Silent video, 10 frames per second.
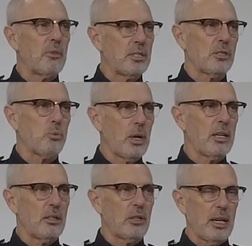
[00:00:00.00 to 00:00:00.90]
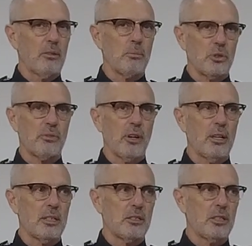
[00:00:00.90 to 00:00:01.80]
This is where you get the
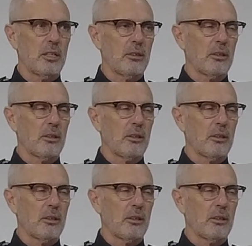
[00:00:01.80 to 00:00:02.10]
bushfires that